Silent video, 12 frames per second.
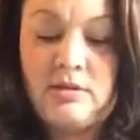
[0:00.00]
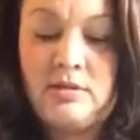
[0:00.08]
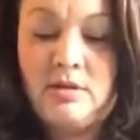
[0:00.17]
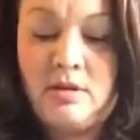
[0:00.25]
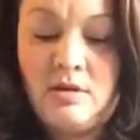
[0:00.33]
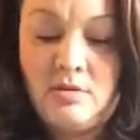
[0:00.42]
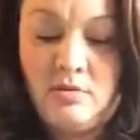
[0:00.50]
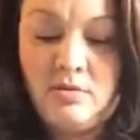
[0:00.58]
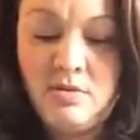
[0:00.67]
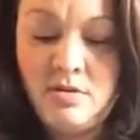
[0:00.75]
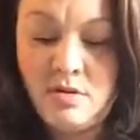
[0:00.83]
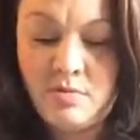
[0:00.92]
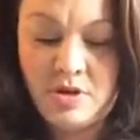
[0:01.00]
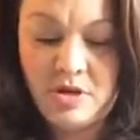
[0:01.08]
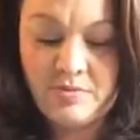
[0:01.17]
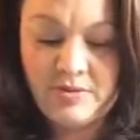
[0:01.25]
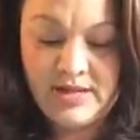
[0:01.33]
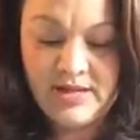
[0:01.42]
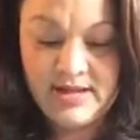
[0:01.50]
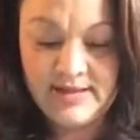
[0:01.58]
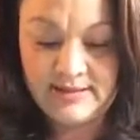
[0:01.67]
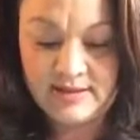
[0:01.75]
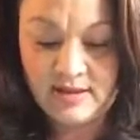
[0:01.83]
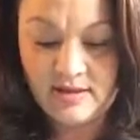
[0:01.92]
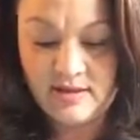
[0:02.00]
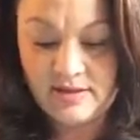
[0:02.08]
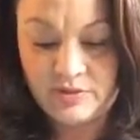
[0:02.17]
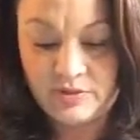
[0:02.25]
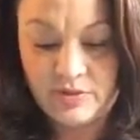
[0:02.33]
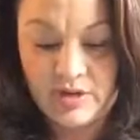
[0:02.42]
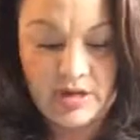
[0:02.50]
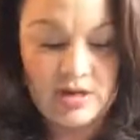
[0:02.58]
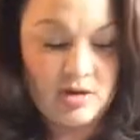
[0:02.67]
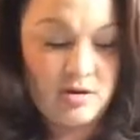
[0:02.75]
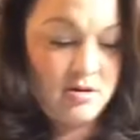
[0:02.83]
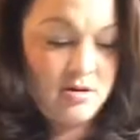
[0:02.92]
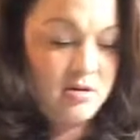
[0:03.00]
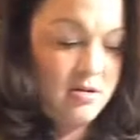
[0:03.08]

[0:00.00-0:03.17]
So I'm going to place this right here.